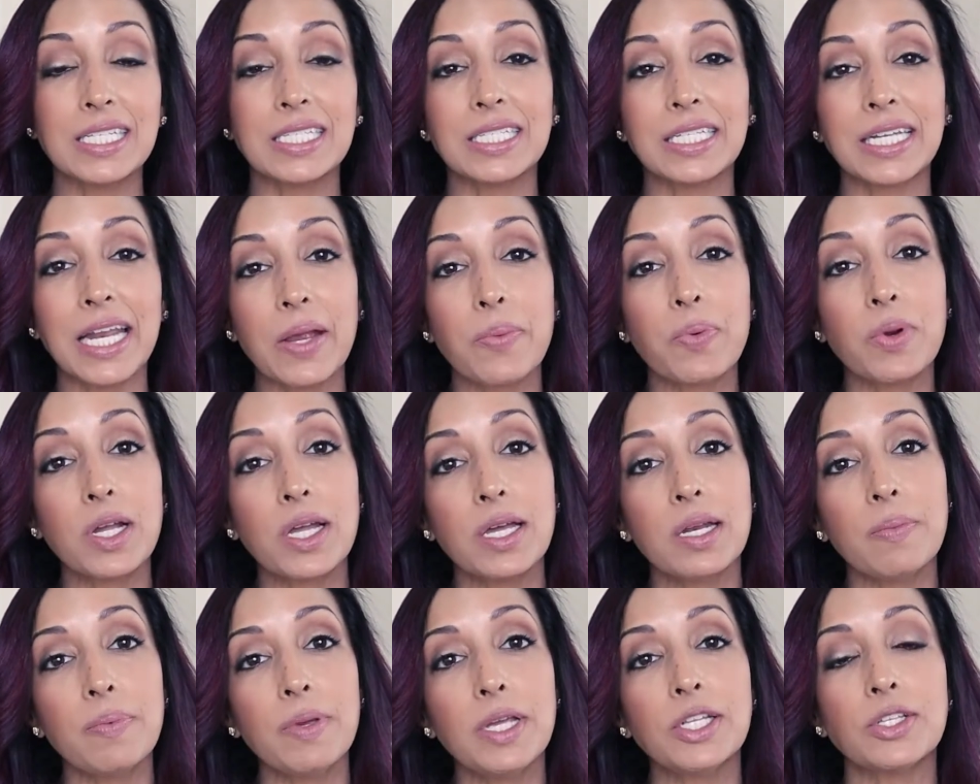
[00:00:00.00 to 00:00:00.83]
and today we're
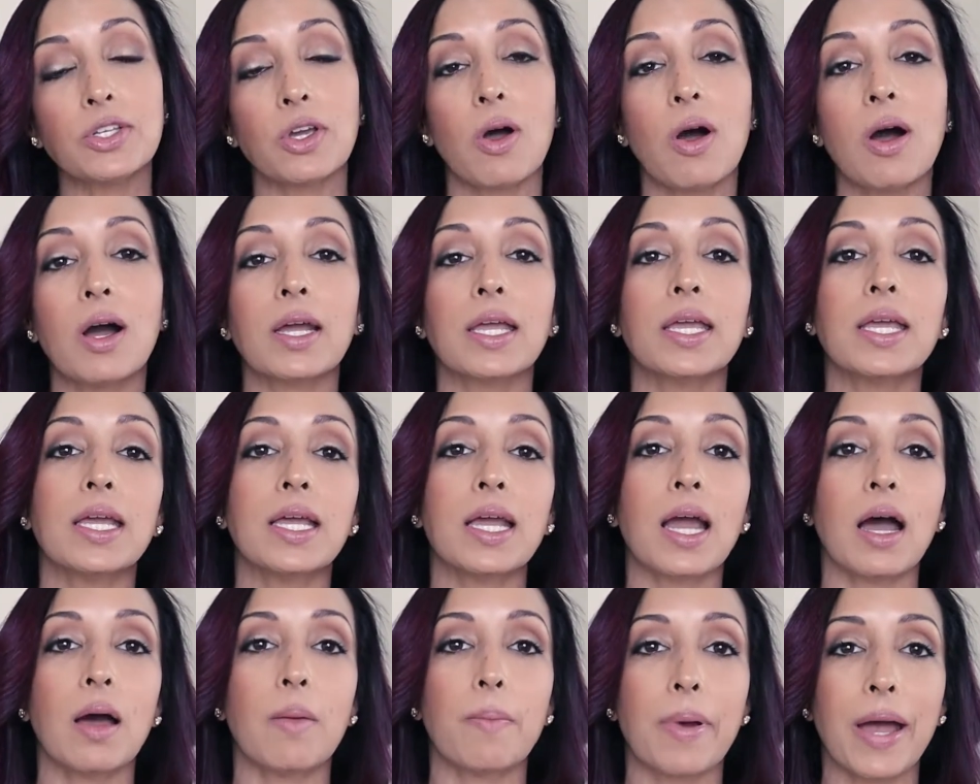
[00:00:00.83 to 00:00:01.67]
going to be
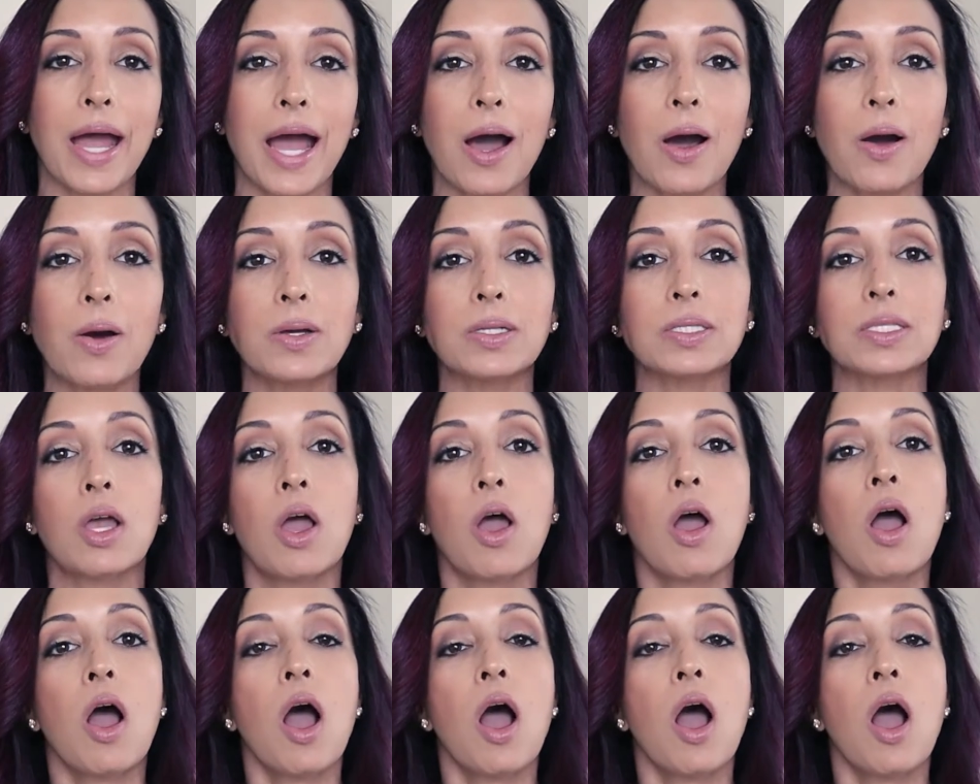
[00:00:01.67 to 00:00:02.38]
talking about